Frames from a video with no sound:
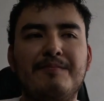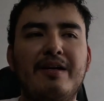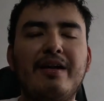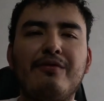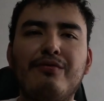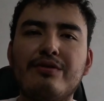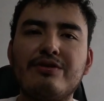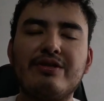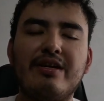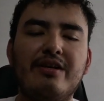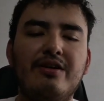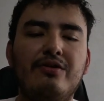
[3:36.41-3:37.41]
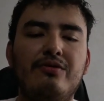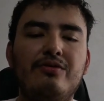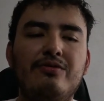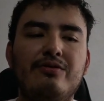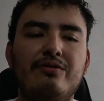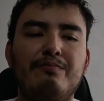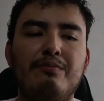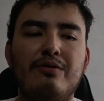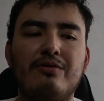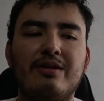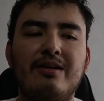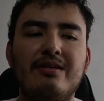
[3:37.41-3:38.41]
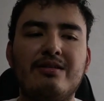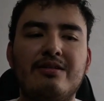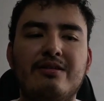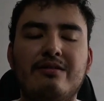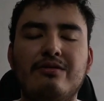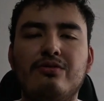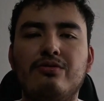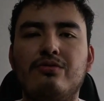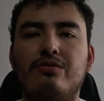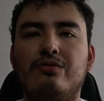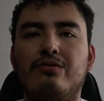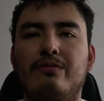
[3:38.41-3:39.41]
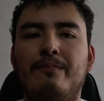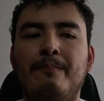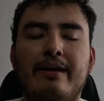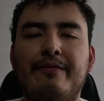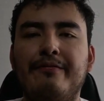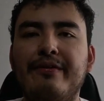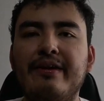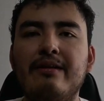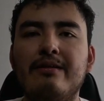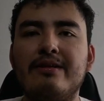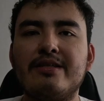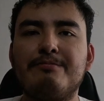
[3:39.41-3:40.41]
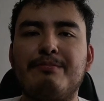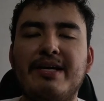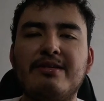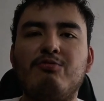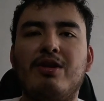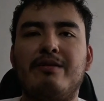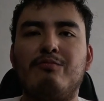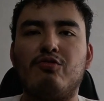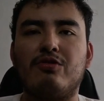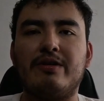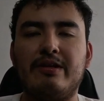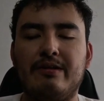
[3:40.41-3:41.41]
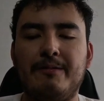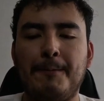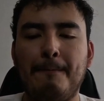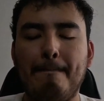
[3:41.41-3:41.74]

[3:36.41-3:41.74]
And at first I used podcasts to like fill the space while I'm working.